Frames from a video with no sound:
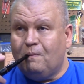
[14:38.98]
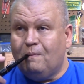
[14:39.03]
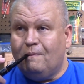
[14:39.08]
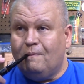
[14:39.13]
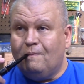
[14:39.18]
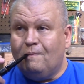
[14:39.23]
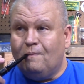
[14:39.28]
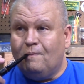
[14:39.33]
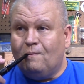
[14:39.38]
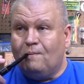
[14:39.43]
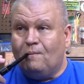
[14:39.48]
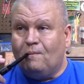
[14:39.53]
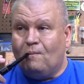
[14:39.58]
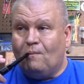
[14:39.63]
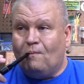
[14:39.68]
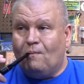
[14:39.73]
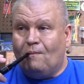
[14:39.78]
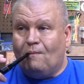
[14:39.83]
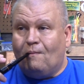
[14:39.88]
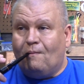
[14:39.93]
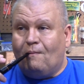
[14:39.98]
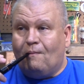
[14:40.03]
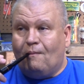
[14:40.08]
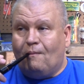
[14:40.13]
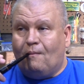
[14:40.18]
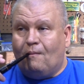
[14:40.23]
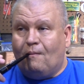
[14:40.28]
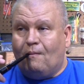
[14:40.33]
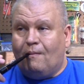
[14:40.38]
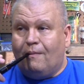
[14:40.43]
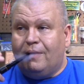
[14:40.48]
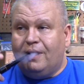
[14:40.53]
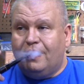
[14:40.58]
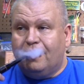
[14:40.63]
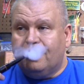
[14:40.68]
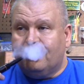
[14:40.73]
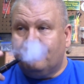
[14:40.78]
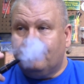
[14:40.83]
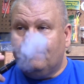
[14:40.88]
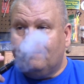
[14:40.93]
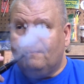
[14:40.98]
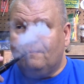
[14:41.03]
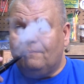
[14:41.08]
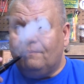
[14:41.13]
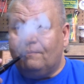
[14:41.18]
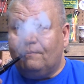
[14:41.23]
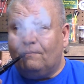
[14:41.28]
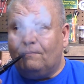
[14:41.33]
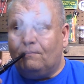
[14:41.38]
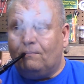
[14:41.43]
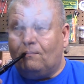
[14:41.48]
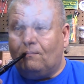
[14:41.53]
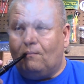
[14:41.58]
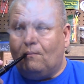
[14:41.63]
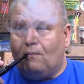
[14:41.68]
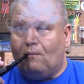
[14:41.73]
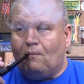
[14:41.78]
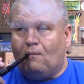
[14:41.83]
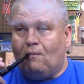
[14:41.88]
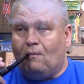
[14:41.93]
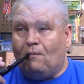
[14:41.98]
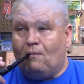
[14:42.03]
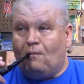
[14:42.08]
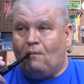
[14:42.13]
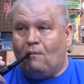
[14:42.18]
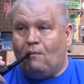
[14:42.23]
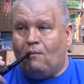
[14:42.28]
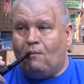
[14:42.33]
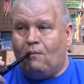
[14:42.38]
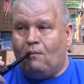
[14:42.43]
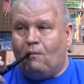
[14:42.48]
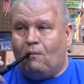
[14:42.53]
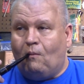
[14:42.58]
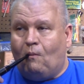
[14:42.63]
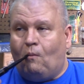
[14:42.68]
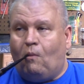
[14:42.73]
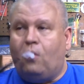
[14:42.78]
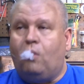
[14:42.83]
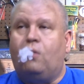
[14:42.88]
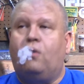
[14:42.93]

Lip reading: (silence)